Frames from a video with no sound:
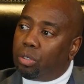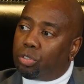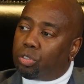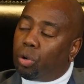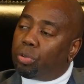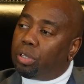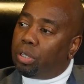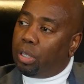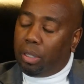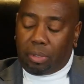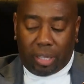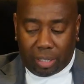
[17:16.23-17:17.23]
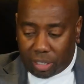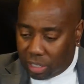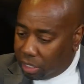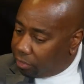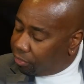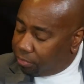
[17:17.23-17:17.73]
so that, and
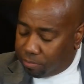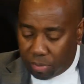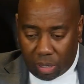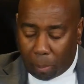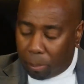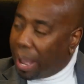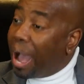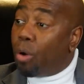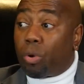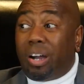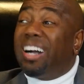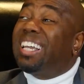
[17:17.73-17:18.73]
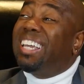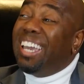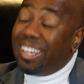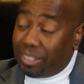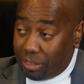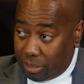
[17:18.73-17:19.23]
give him power
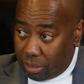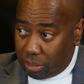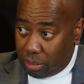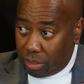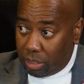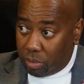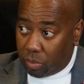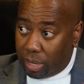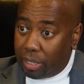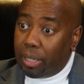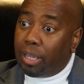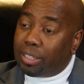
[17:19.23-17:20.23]
again, right?